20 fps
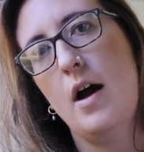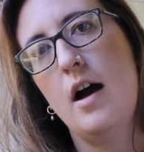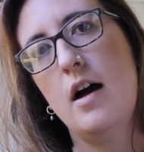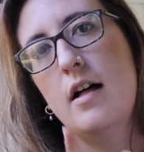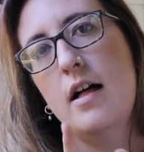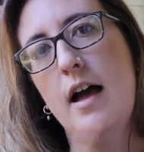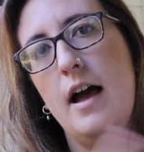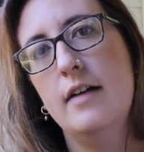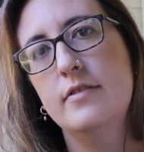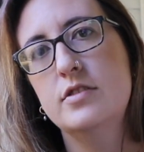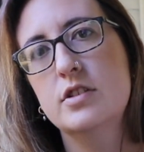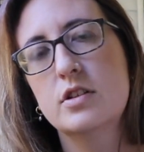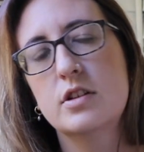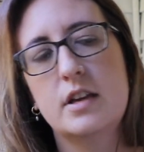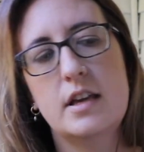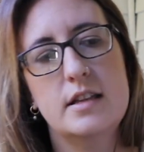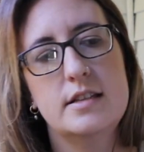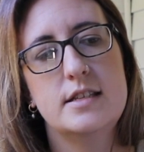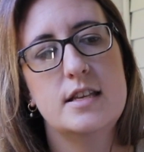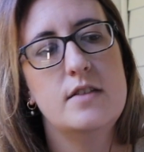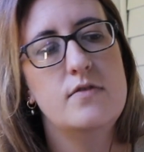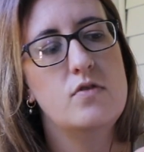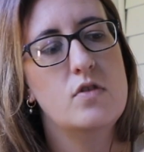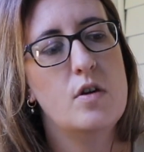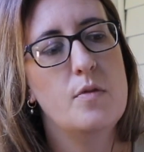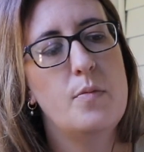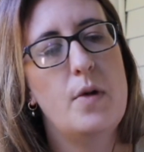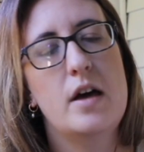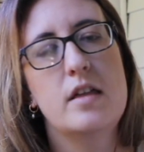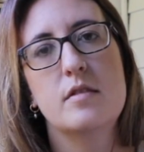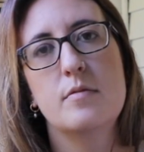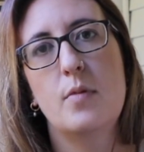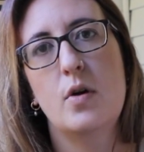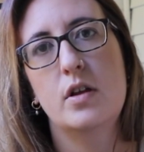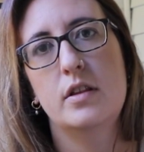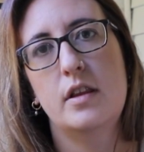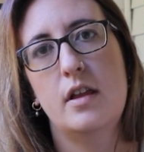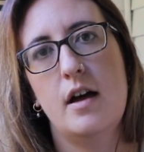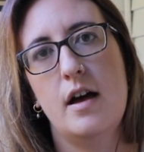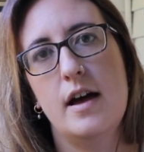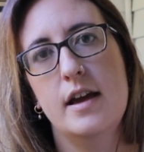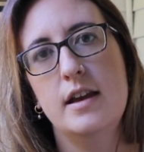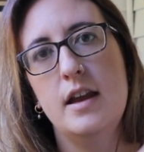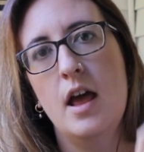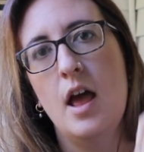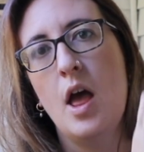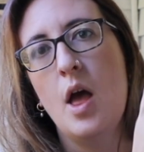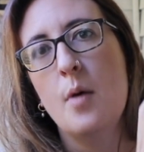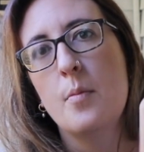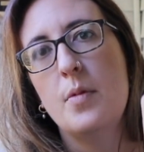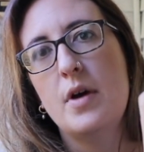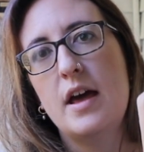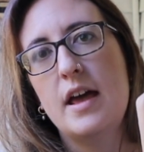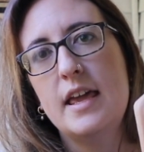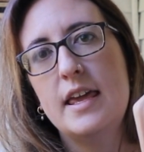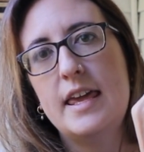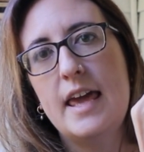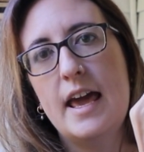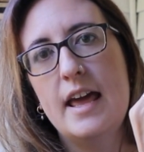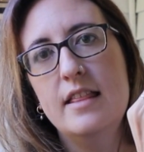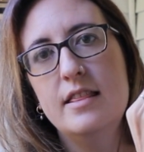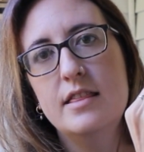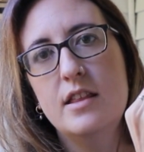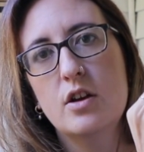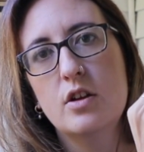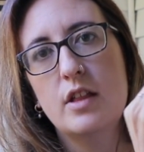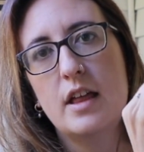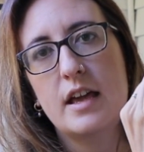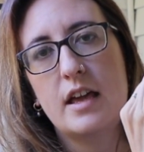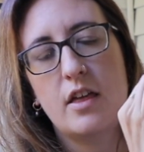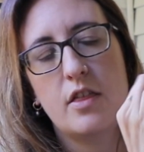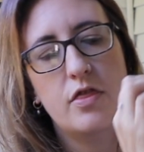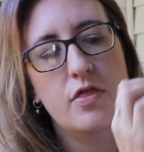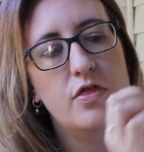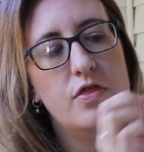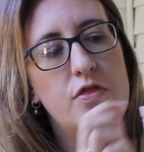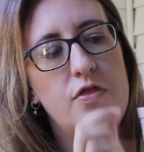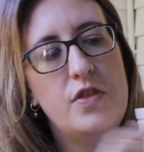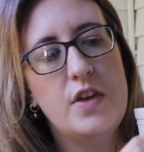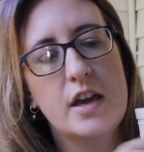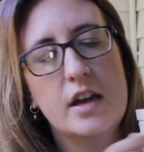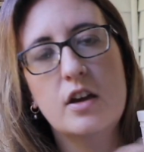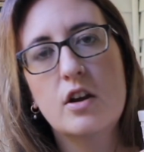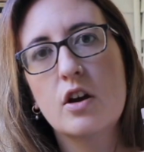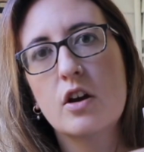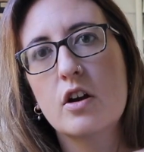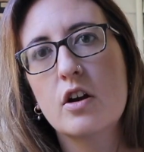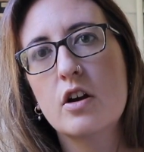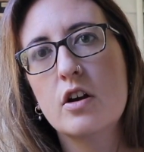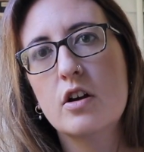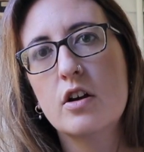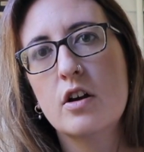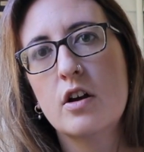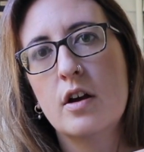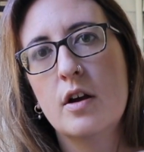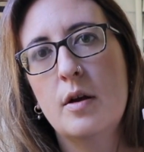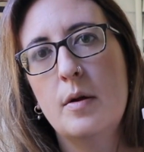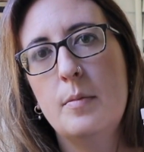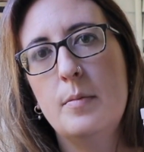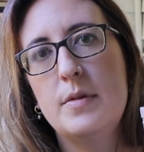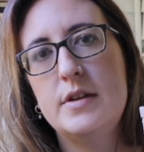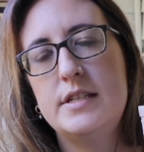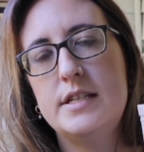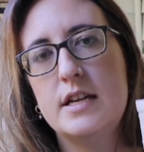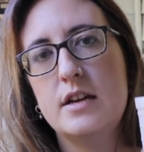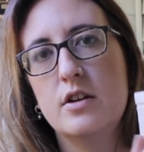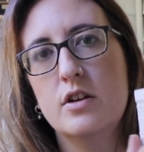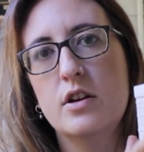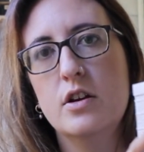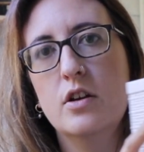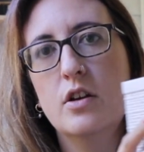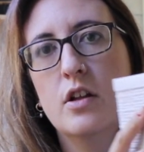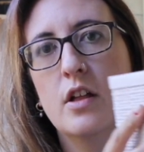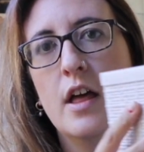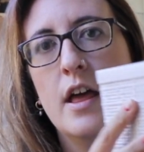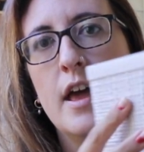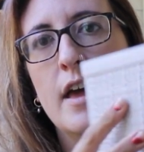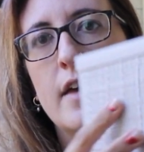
I'll have to look and see if you can buy them online. But again, they're like a thicker material.